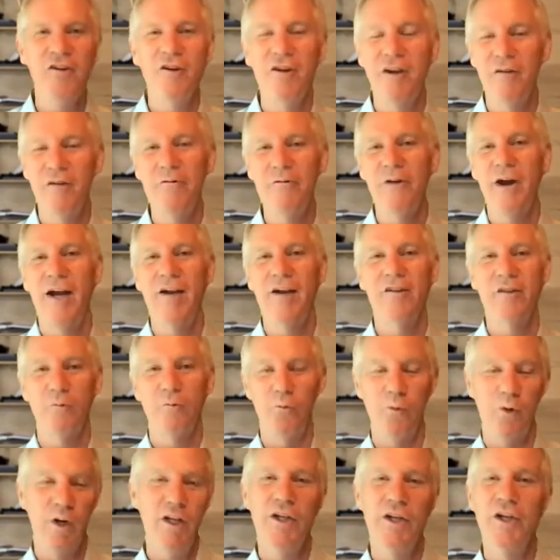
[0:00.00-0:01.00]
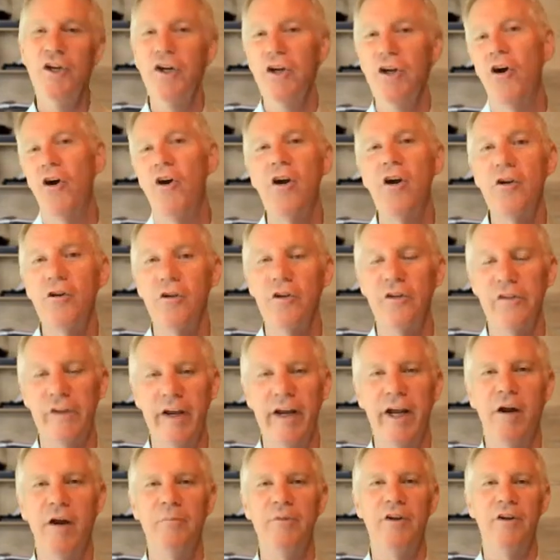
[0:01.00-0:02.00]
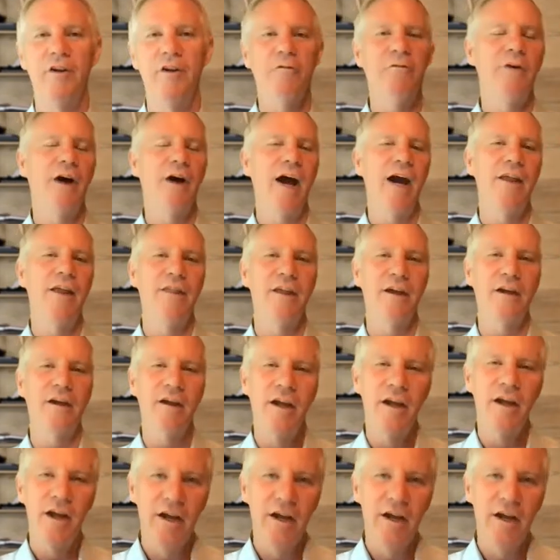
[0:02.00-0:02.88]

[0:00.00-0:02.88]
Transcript: you're going to find some really good articles that help to define the